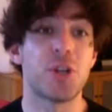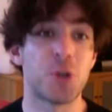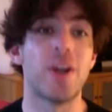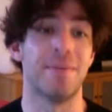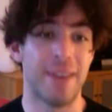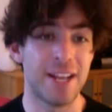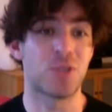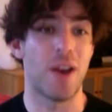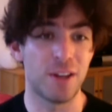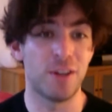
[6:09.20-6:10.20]
dream. It's
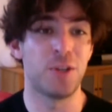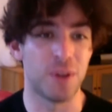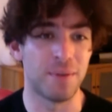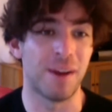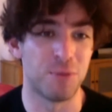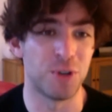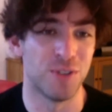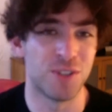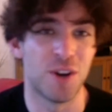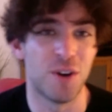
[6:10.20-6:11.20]
quite literally the dream come
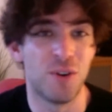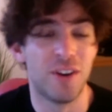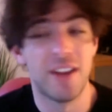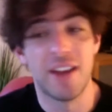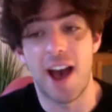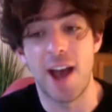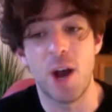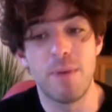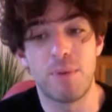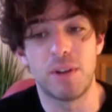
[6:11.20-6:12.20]
true. So I
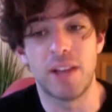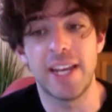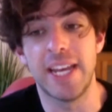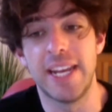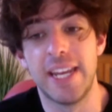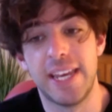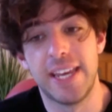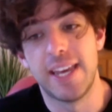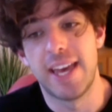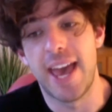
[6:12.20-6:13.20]
hope people like it.
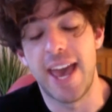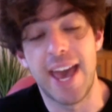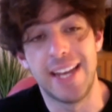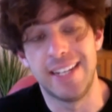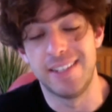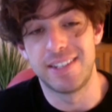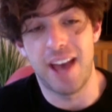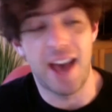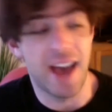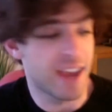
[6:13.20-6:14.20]
And
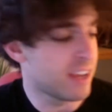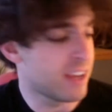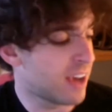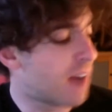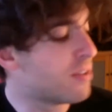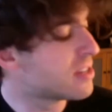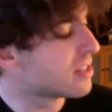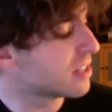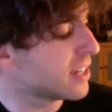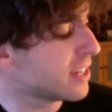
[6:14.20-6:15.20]
I
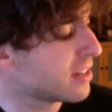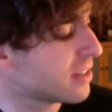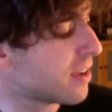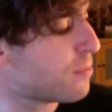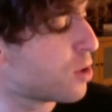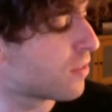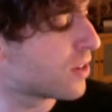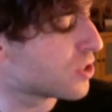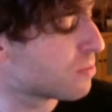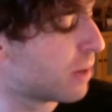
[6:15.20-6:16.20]
obviously am
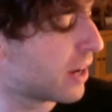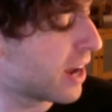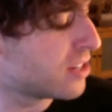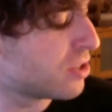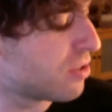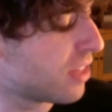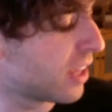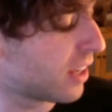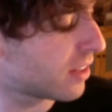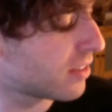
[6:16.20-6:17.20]
nervous, but I do
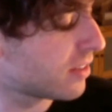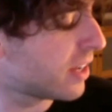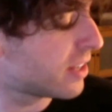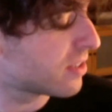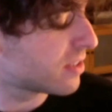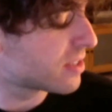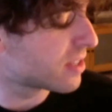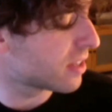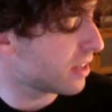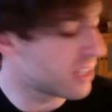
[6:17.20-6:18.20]
think
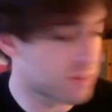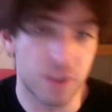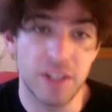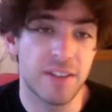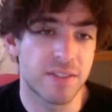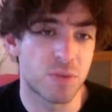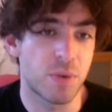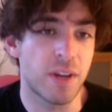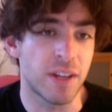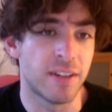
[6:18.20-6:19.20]
it's really
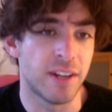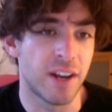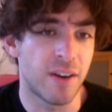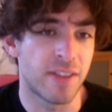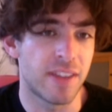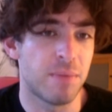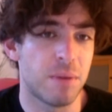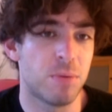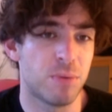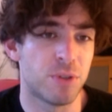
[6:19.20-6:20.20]
sweet. You know, I think
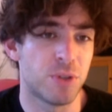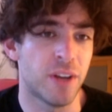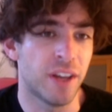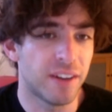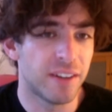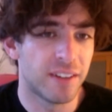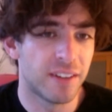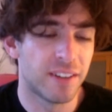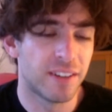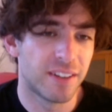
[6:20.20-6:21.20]
people will enjoy it.